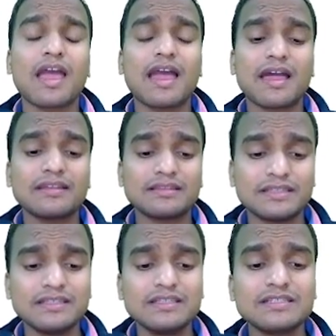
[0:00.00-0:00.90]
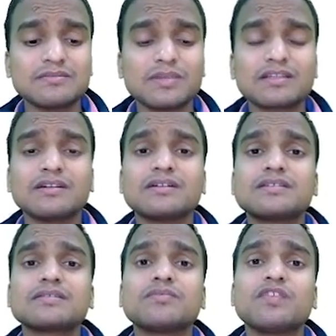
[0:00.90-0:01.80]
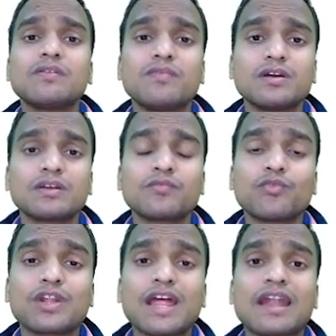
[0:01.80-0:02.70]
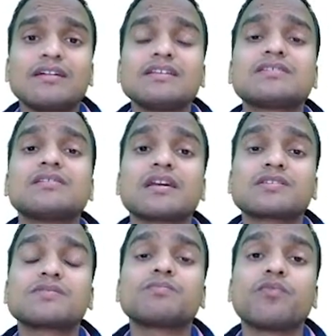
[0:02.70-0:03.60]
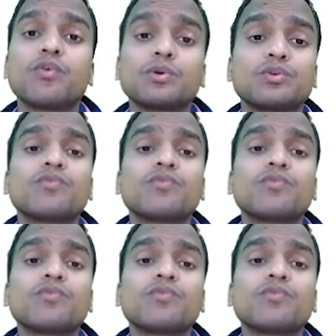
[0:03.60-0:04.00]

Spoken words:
and these methods will work for at least next 4 to